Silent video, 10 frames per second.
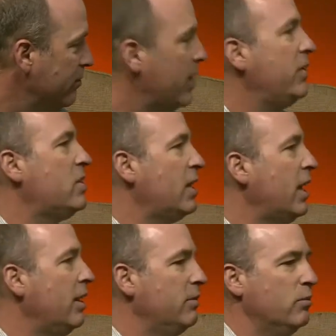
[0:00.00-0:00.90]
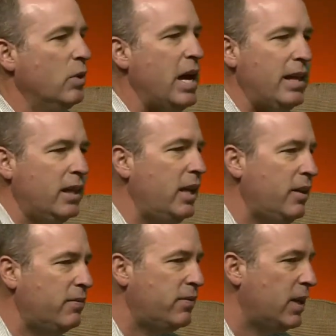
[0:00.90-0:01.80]
If you say, when I
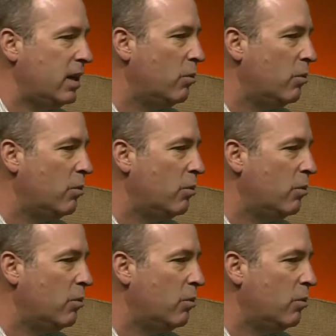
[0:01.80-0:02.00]
leave in